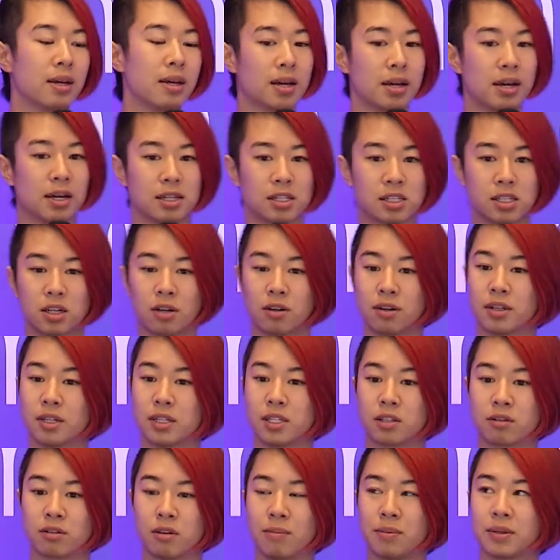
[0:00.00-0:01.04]
And so the
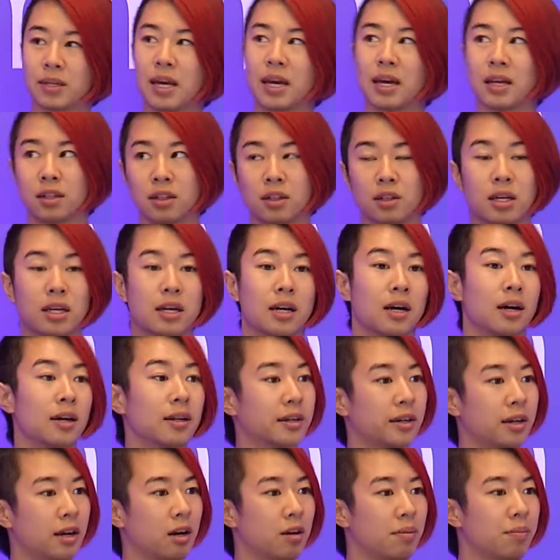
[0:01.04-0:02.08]
script can't look at
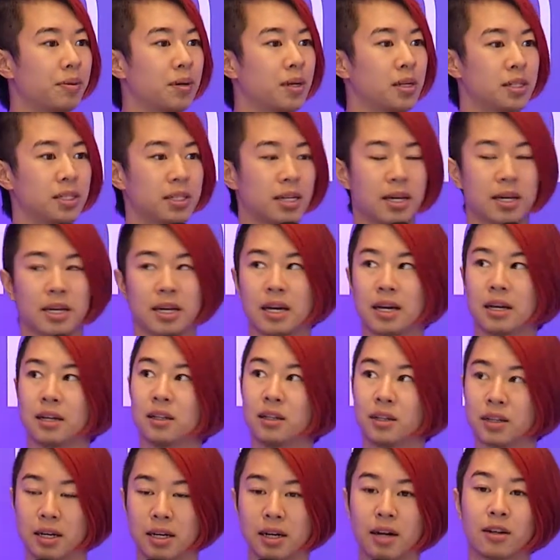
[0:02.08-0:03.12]
other outputs, it can't
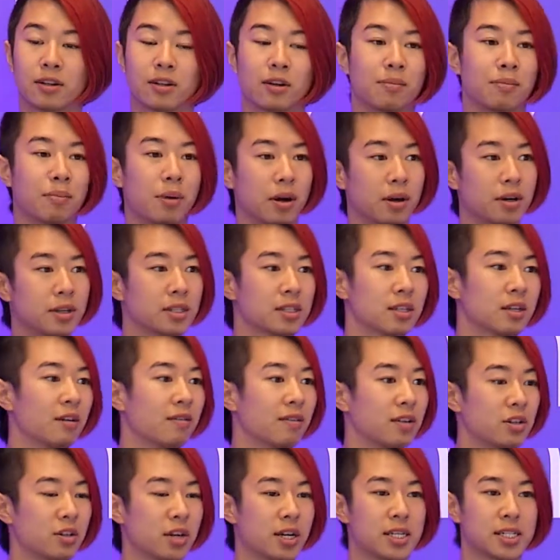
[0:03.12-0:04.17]
look at other parts of
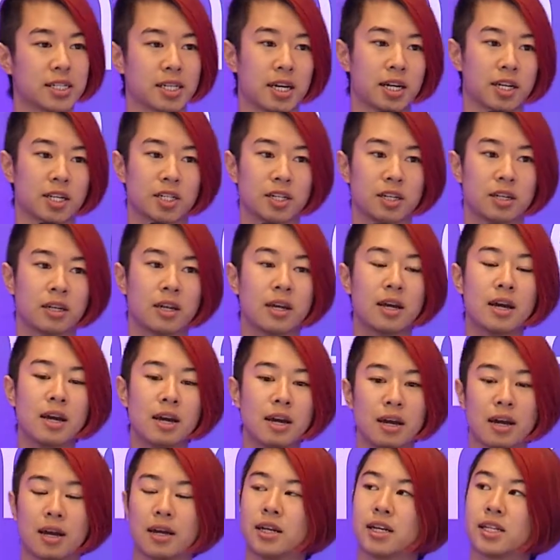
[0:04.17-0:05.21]
the transaction,
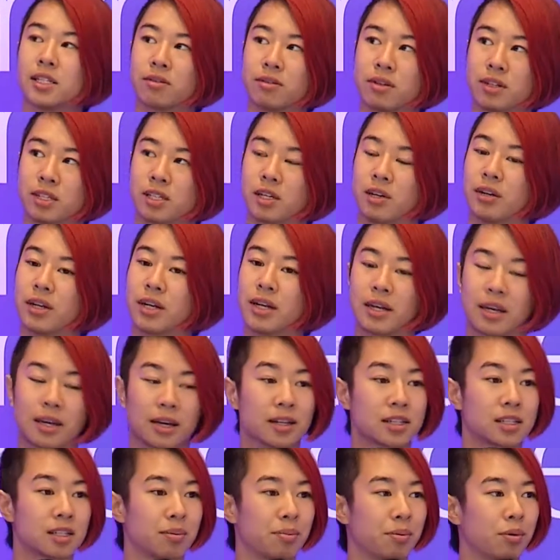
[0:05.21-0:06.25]
and as a result, it
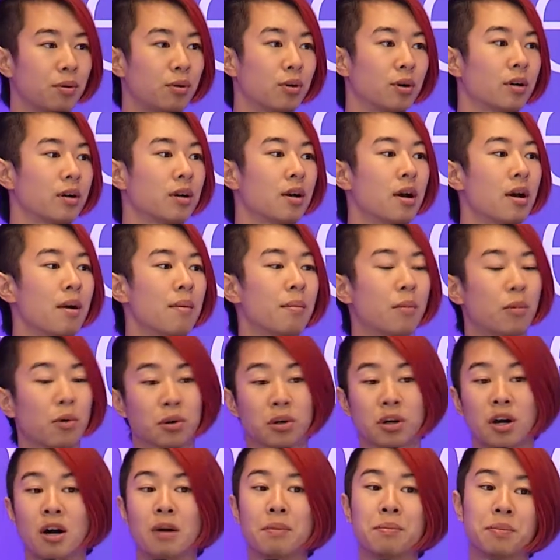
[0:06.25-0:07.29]
can't support more
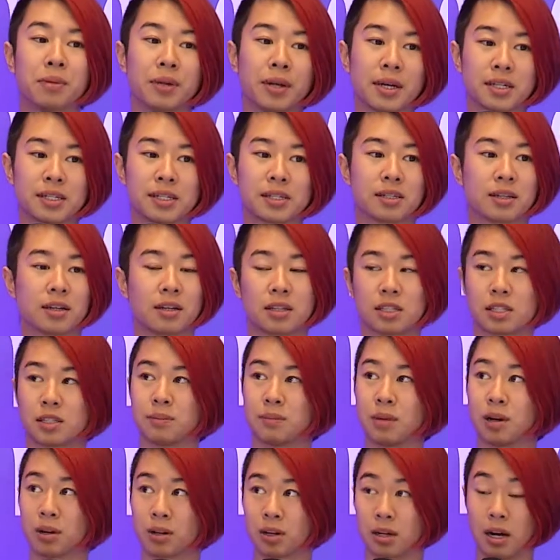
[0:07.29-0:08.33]
complex
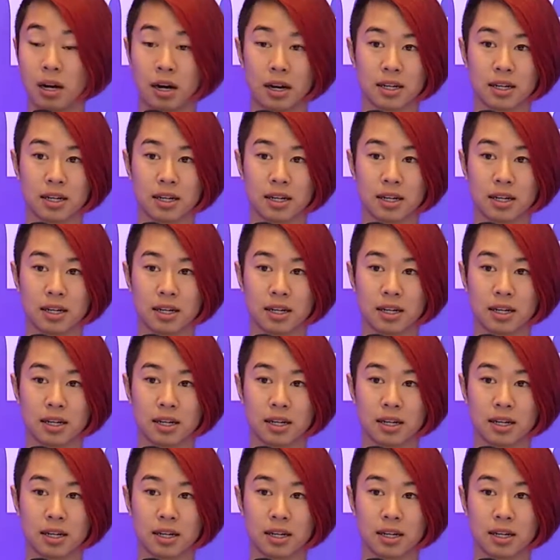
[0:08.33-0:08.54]
smart